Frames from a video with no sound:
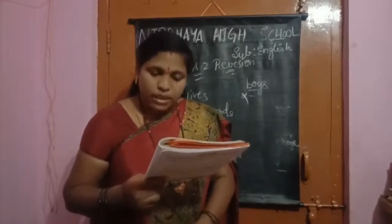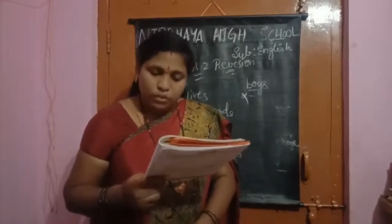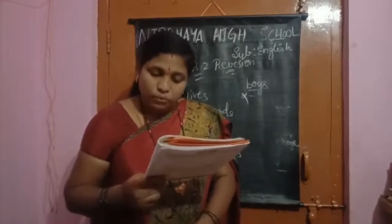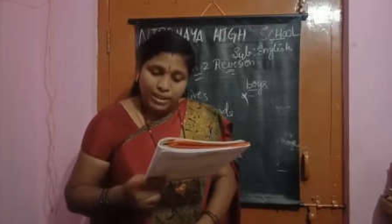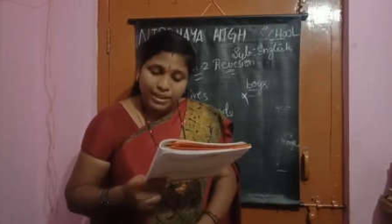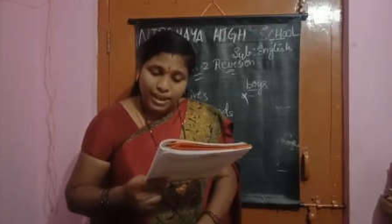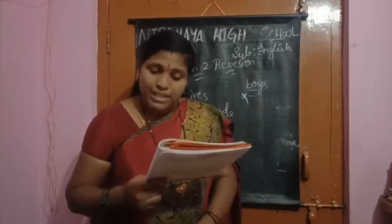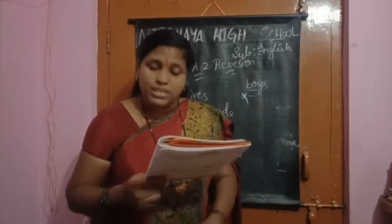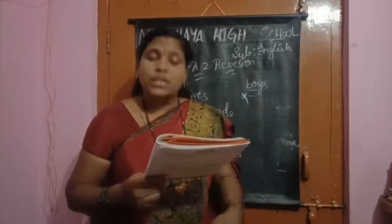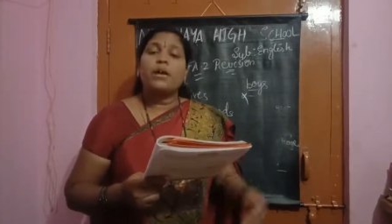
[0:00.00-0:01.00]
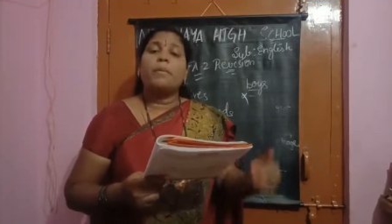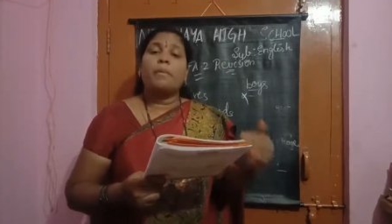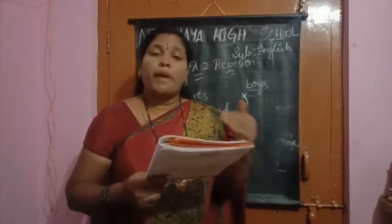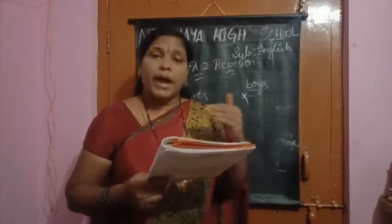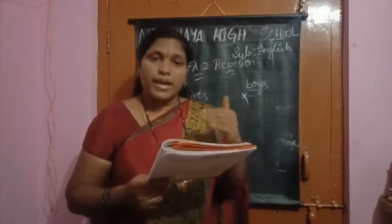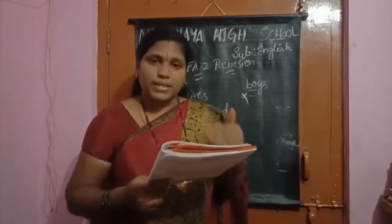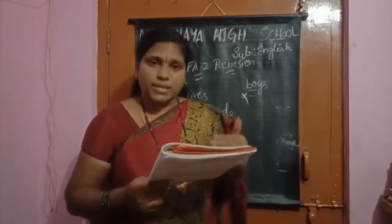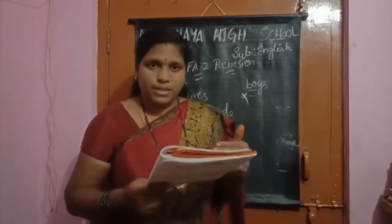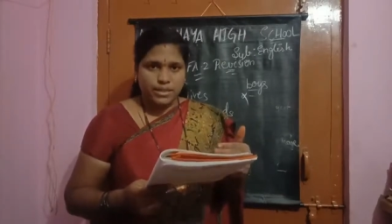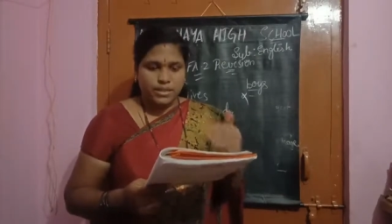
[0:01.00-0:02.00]
will get
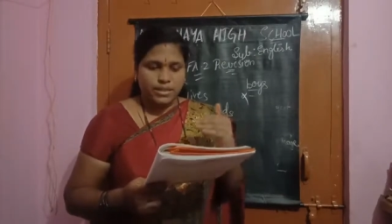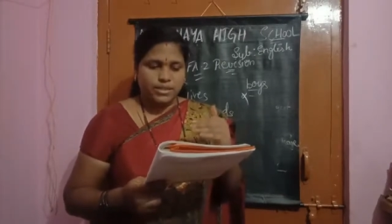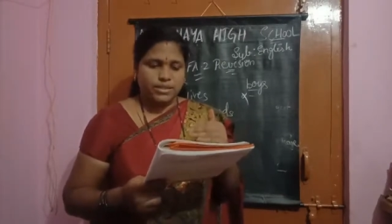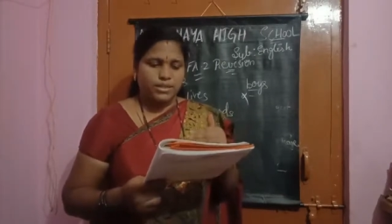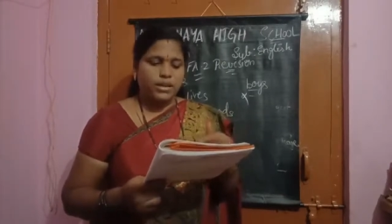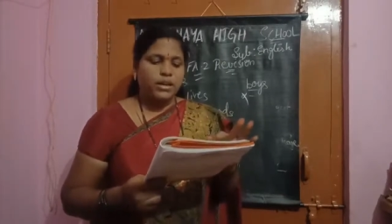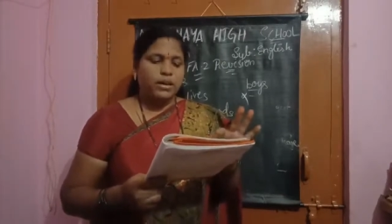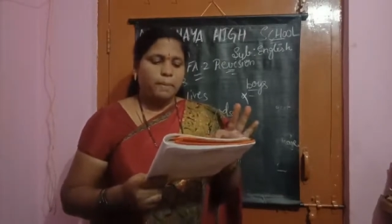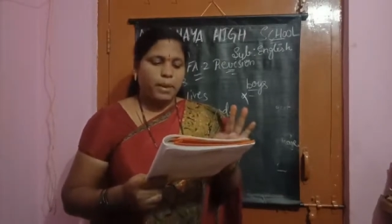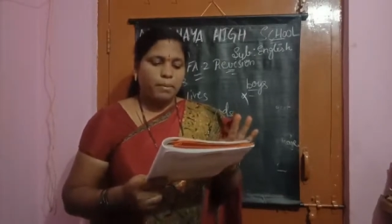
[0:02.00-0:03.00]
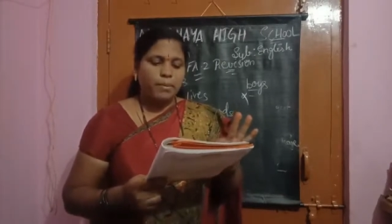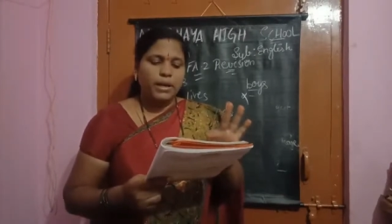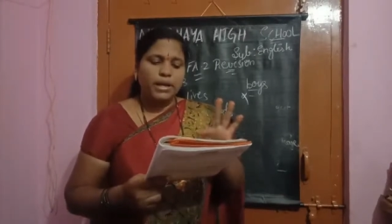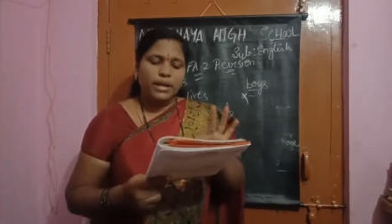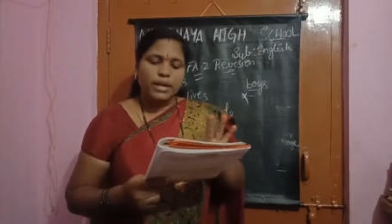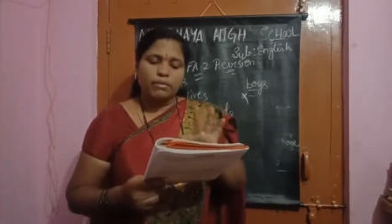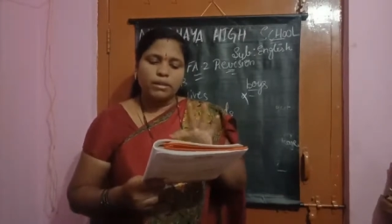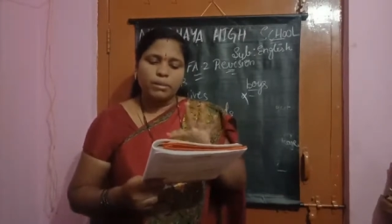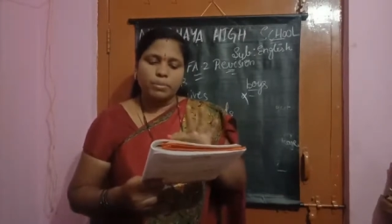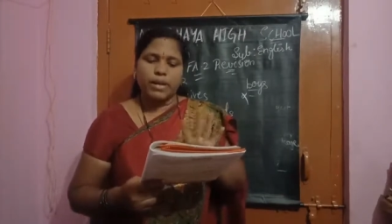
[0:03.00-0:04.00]
prizes member
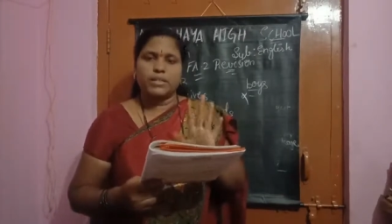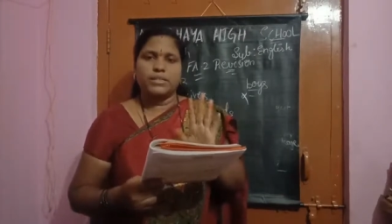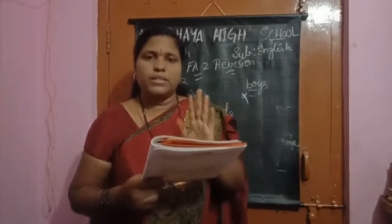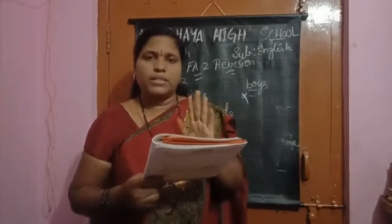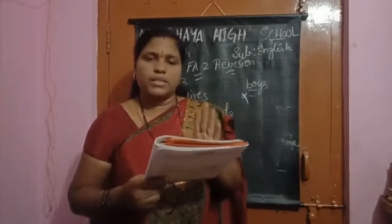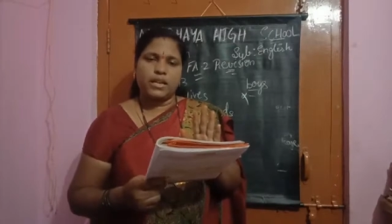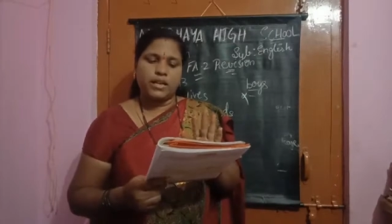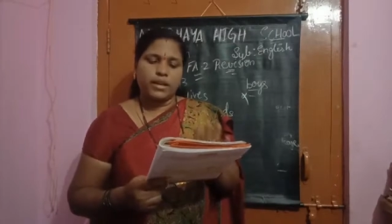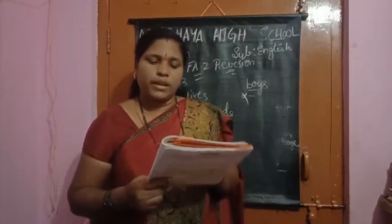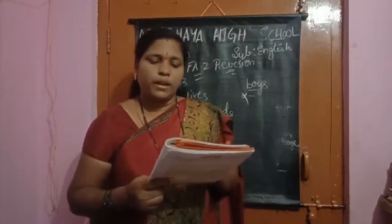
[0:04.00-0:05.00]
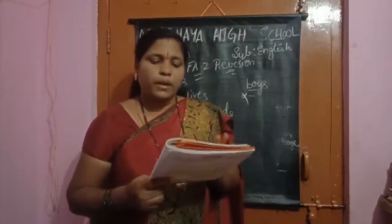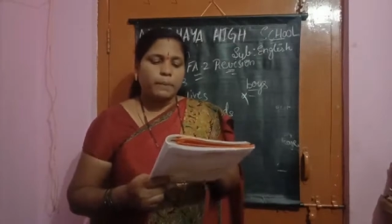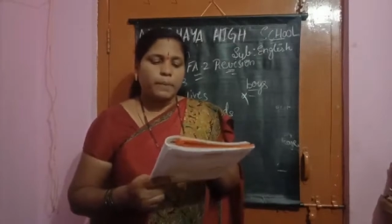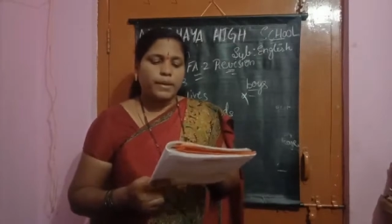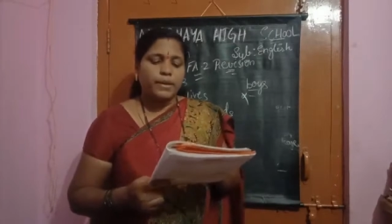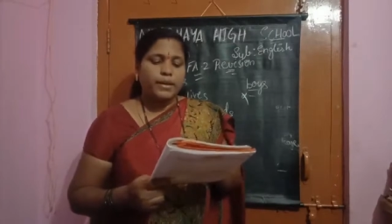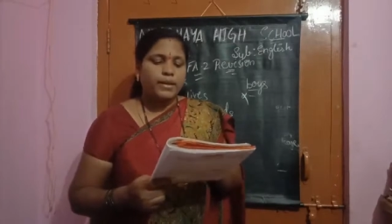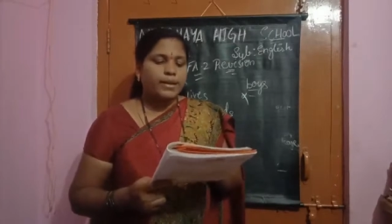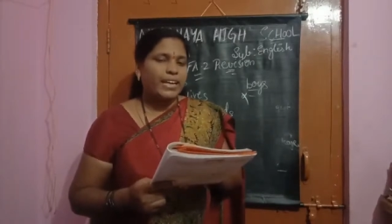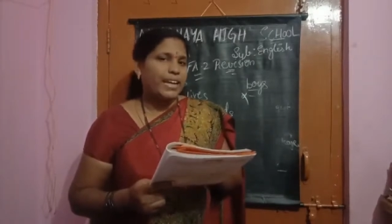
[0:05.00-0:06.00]
country price. It is underlined. But
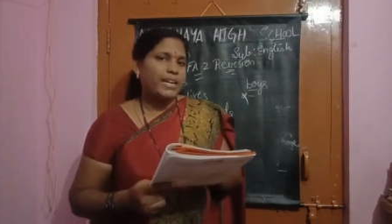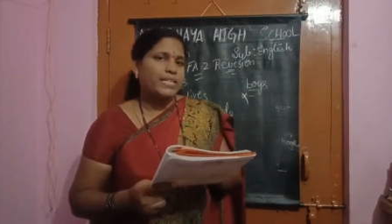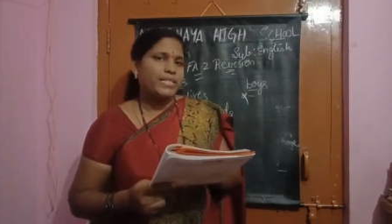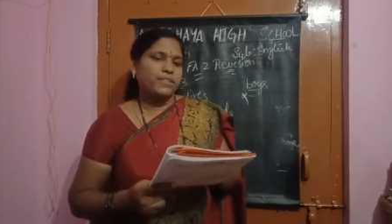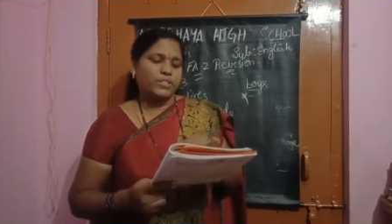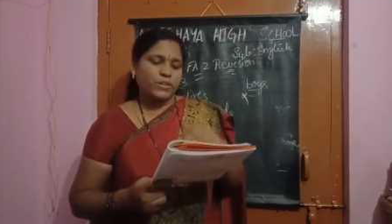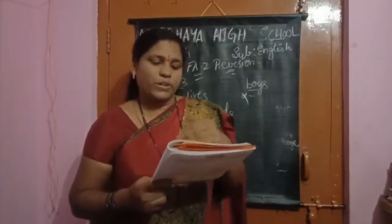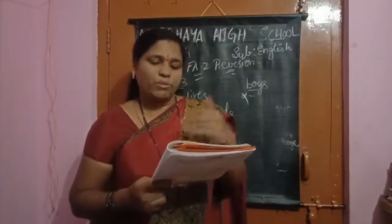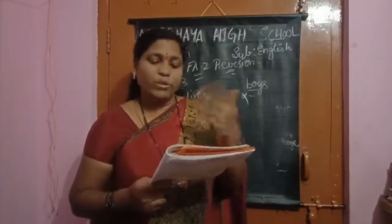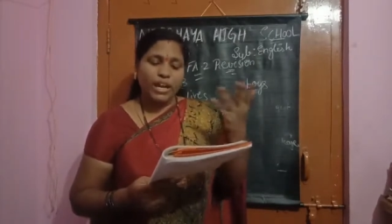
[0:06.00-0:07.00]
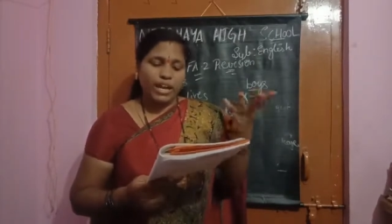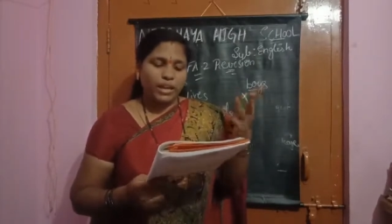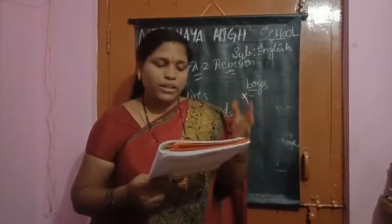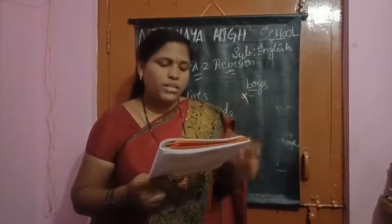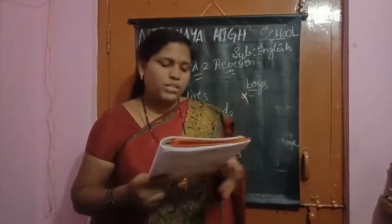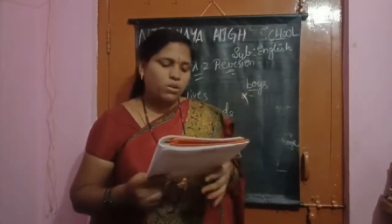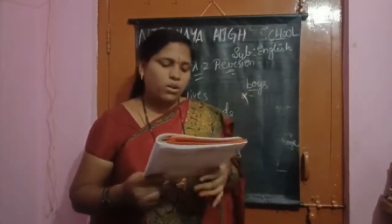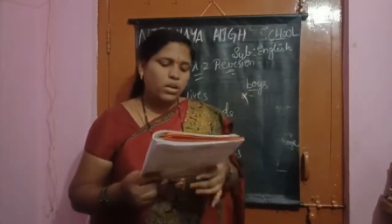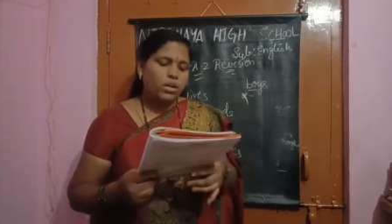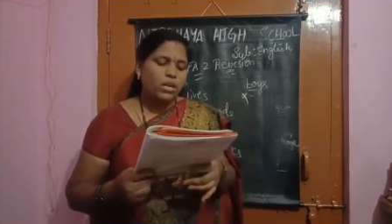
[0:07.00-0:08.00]
here A is there. We should remove the A. That's
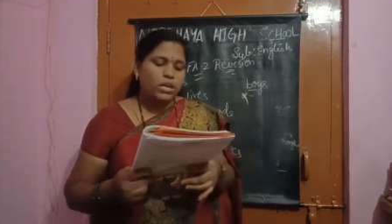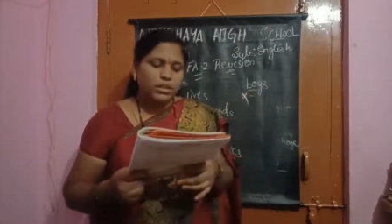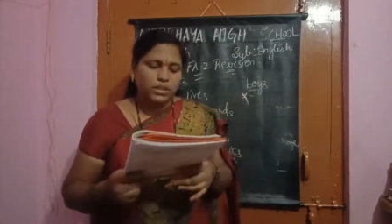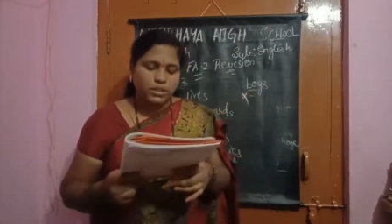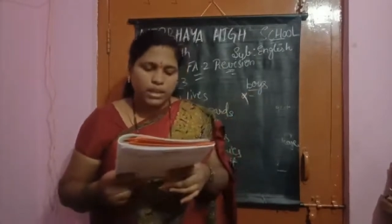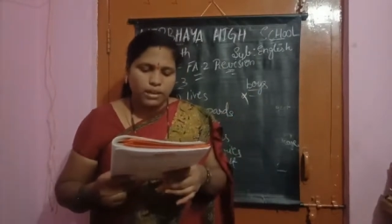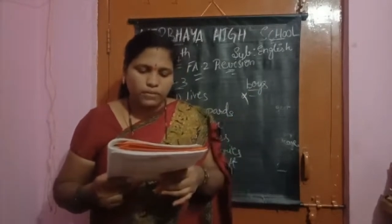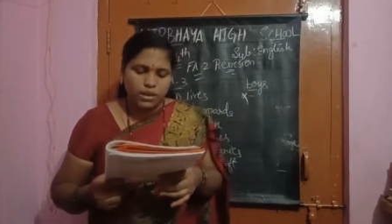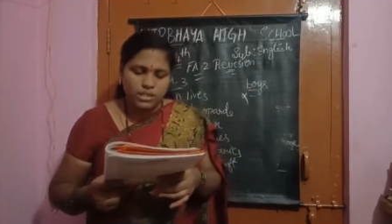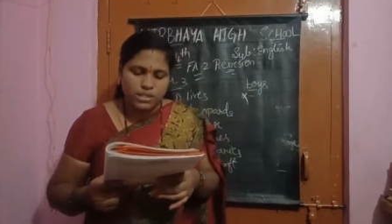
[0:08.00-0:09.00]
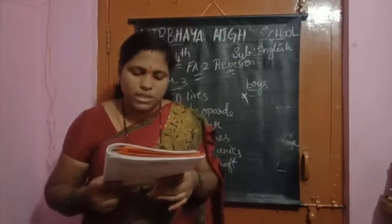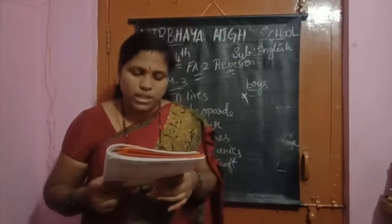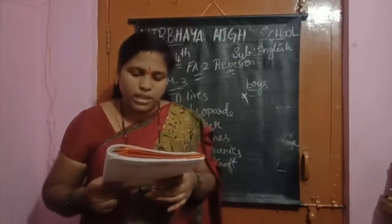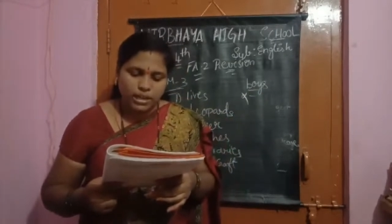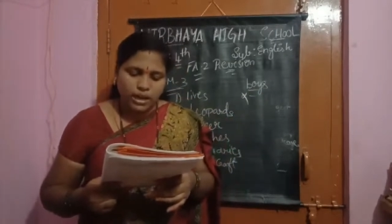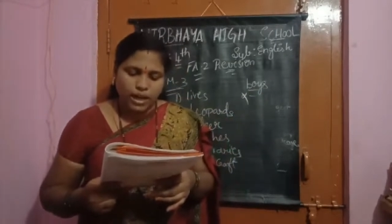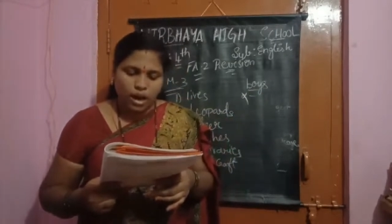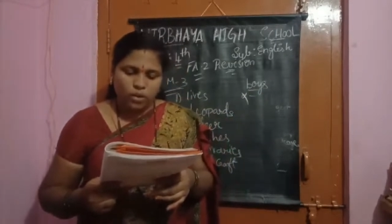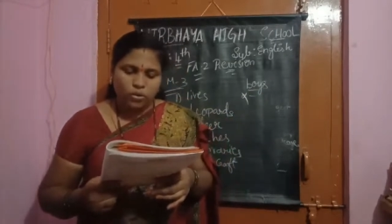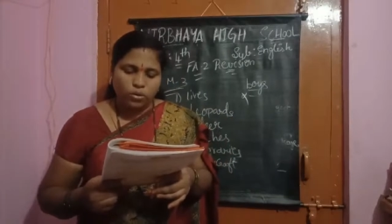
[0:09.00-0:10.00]
all. The thief was stealing a
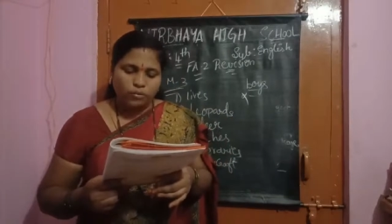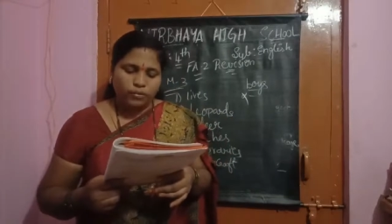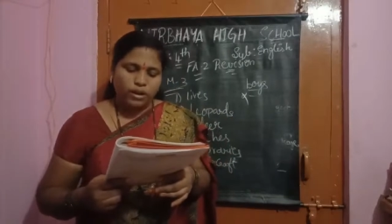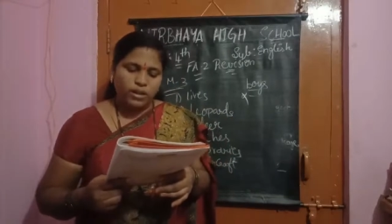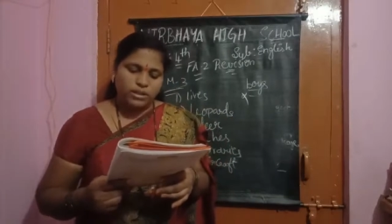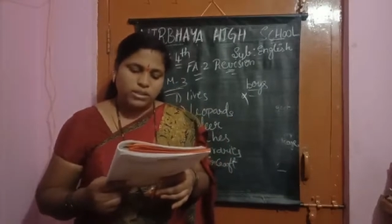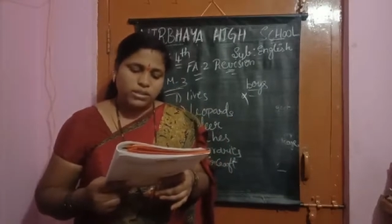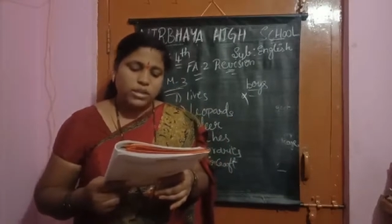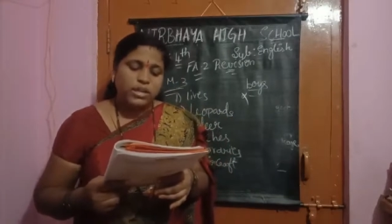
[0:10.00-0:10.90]
cargo of cars.